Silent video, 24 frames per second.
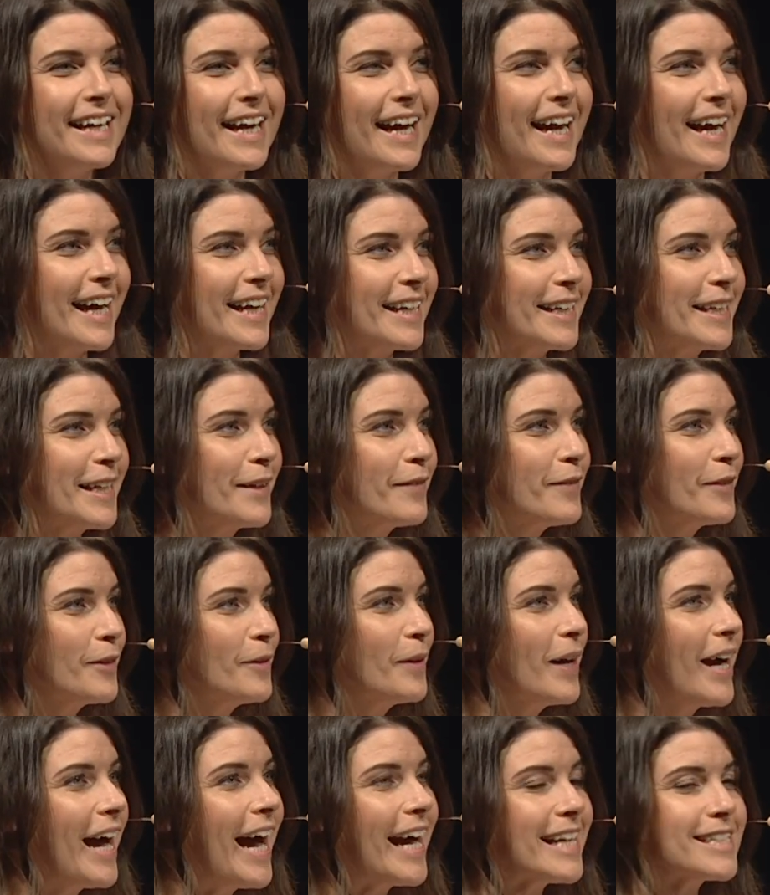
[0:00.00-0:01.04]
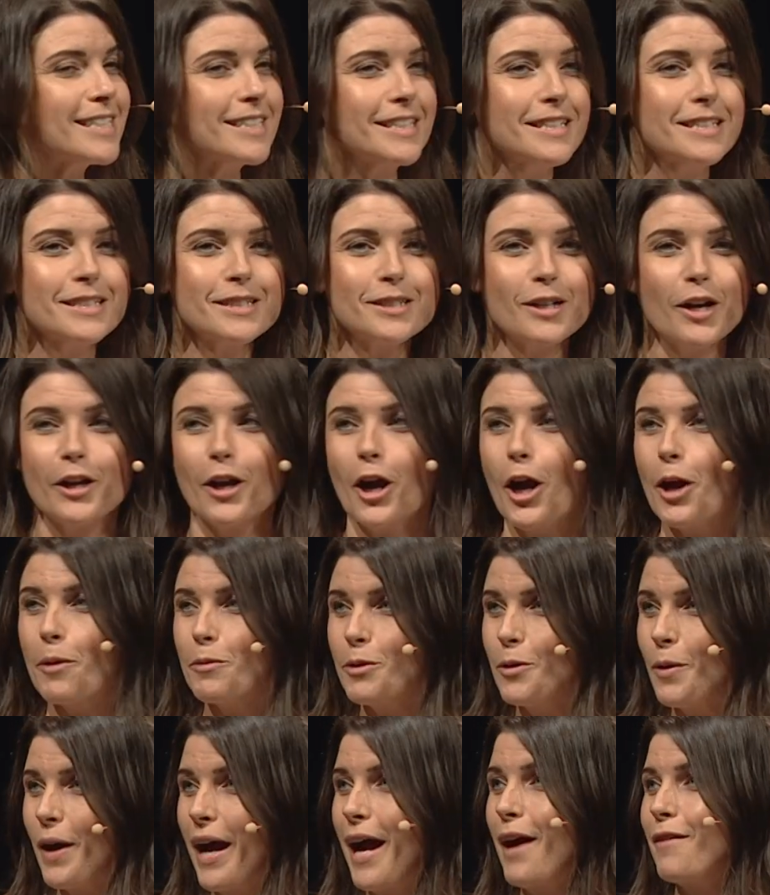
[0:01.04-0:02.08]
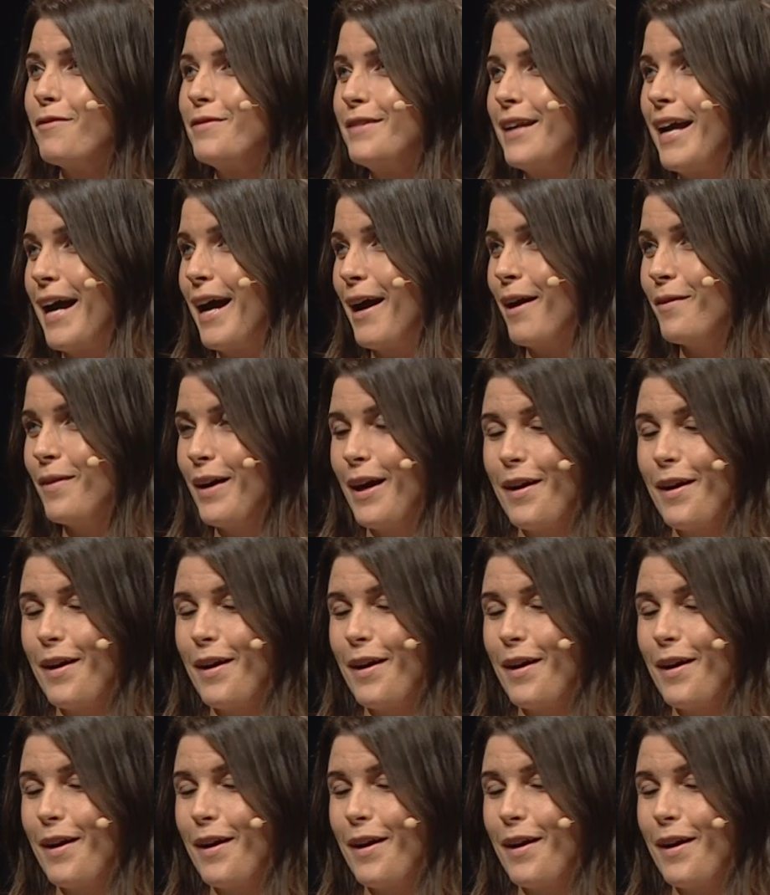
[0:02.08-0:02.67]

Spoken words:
and if you hadn't, I hope you have now